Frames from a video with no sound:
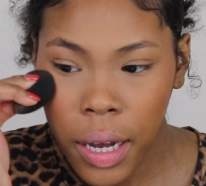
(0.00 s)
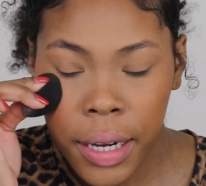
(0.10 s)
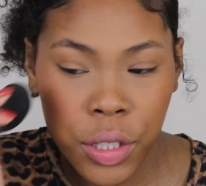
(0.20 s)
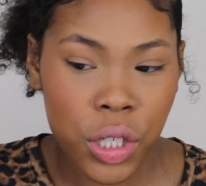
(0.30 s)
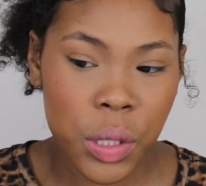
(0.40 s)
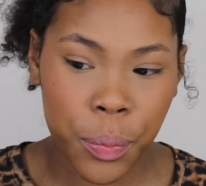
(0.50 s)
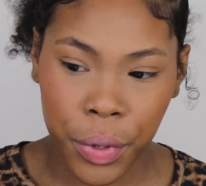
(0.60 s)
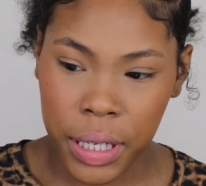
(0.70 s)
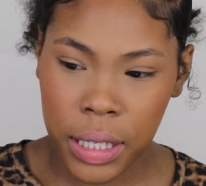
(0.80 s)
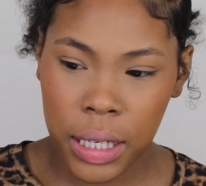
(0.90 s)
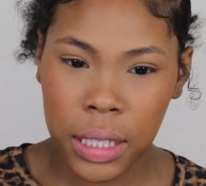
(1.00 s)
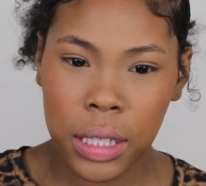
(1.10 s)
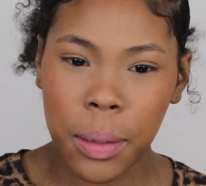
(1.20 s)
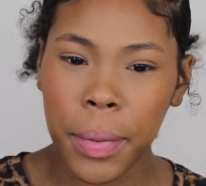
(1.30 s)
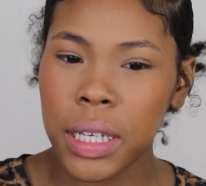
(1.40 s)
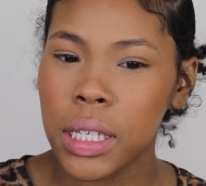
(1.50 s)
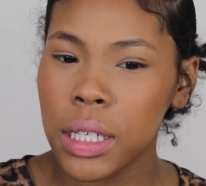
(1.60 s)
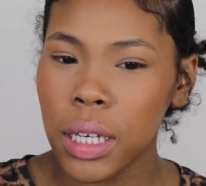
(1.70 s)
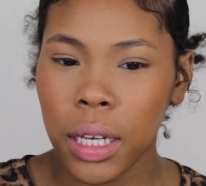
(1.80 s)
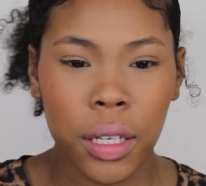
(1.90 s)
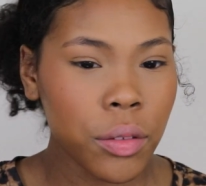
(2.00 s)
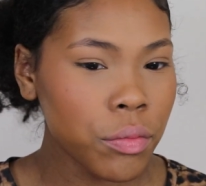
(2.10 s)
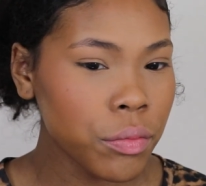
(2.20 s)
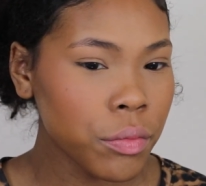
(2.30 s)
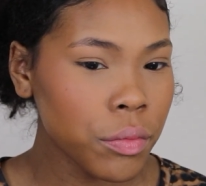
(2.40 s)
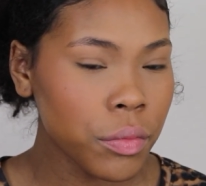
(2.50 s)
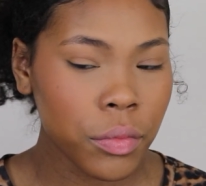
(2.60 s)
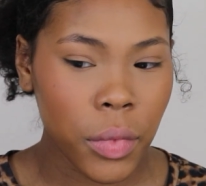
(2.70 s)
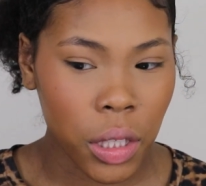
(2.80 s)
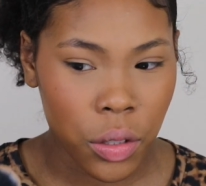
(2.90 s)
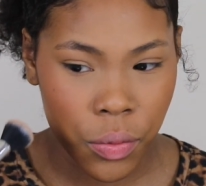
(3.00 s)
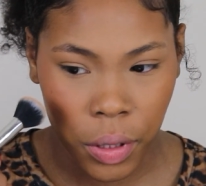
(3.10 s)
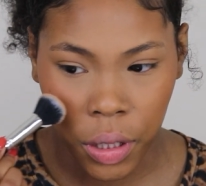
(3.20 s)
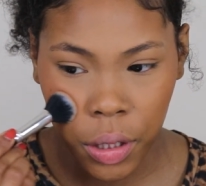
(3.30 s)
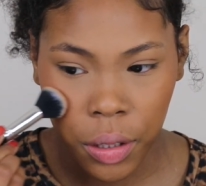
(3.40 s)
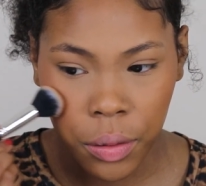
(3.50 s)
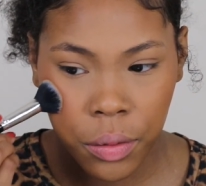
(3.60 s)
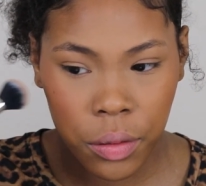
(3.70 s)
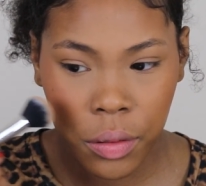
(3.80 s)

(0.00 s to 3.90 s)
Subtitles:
And just press it into my skin. That looks really cute.